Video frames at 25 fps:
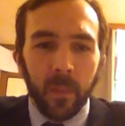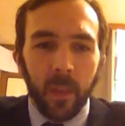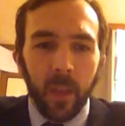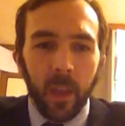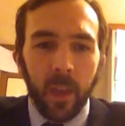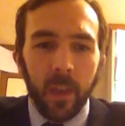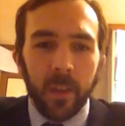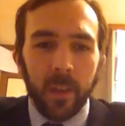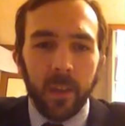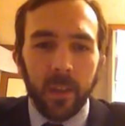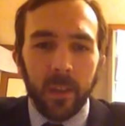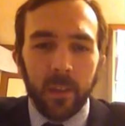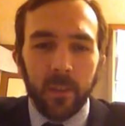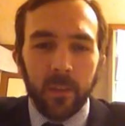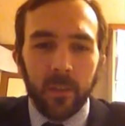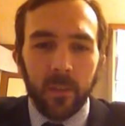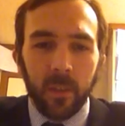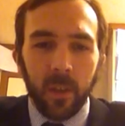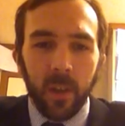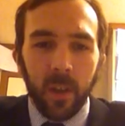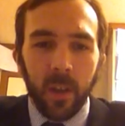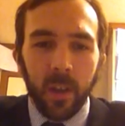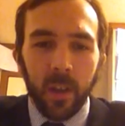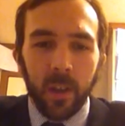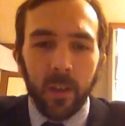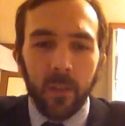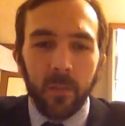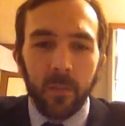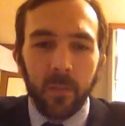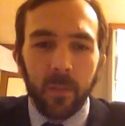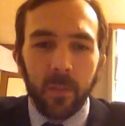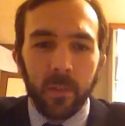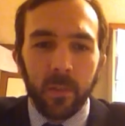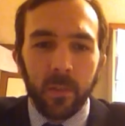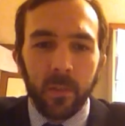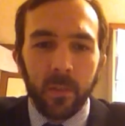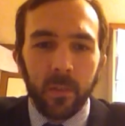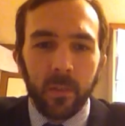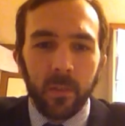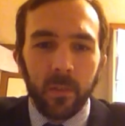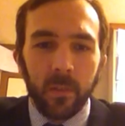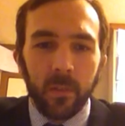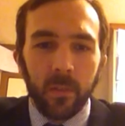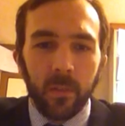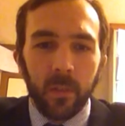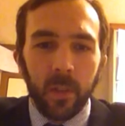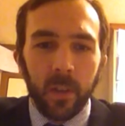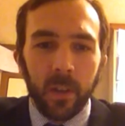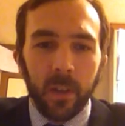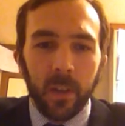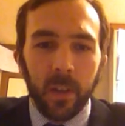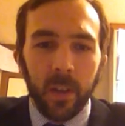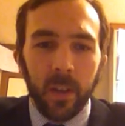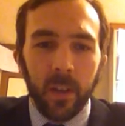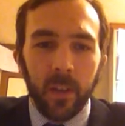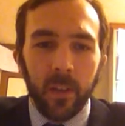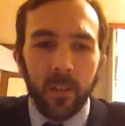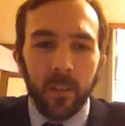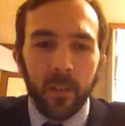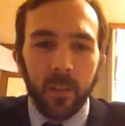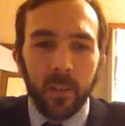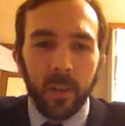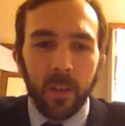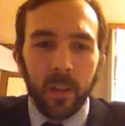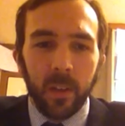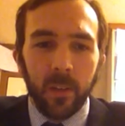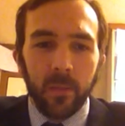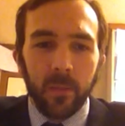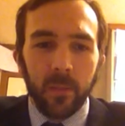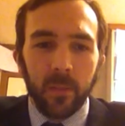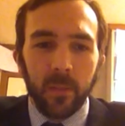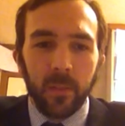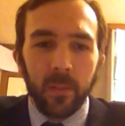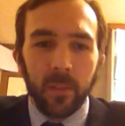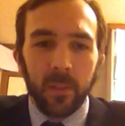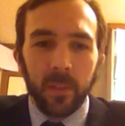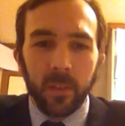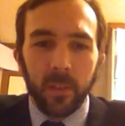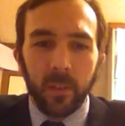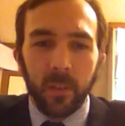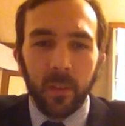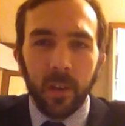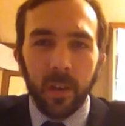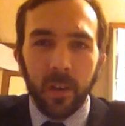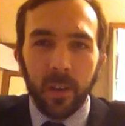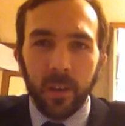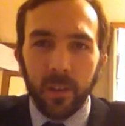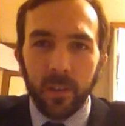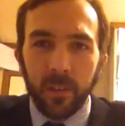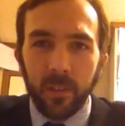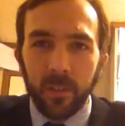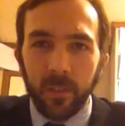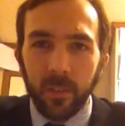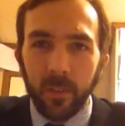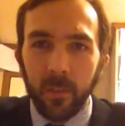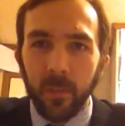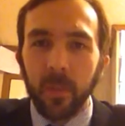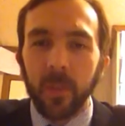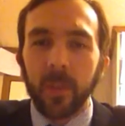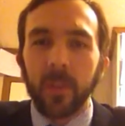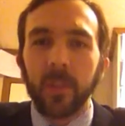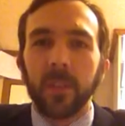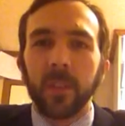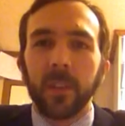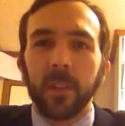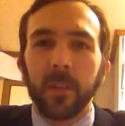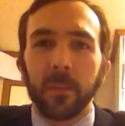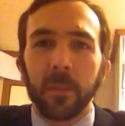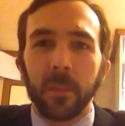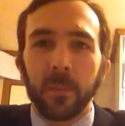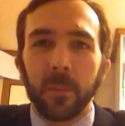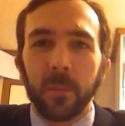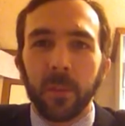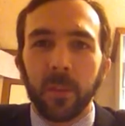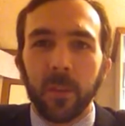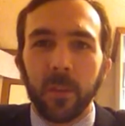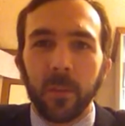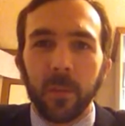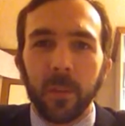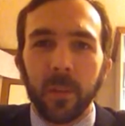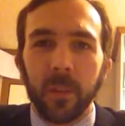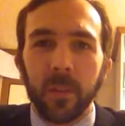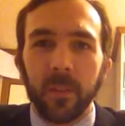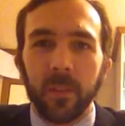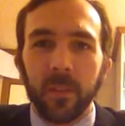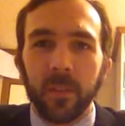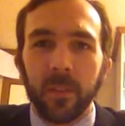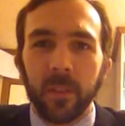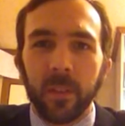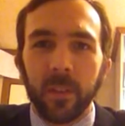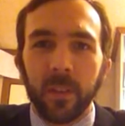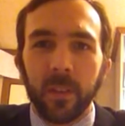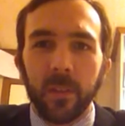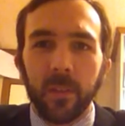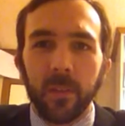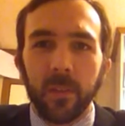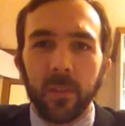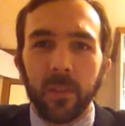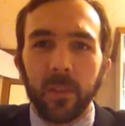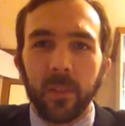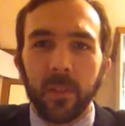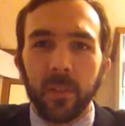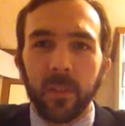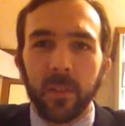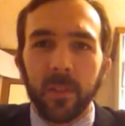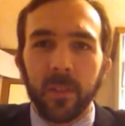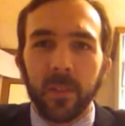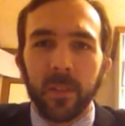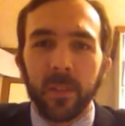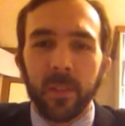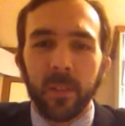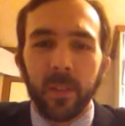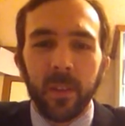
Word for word: I can't drive right now. I have 2 DUIs, so I'm working on getting my permit, which I'll have soon.